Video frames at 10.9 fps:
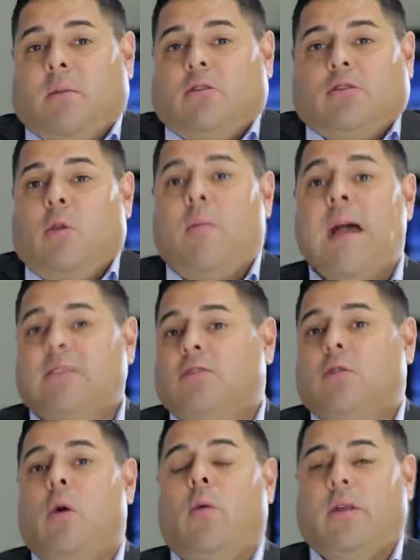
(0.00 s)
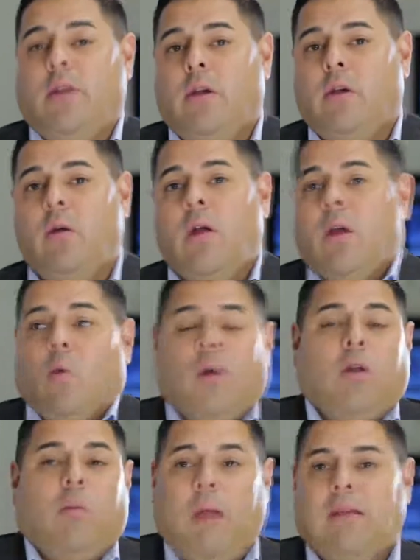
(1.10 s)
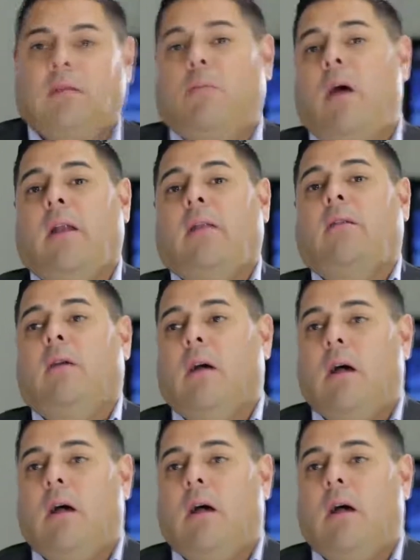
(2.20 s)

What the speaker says: I mean, there's no magic to what we do. We don't make the product,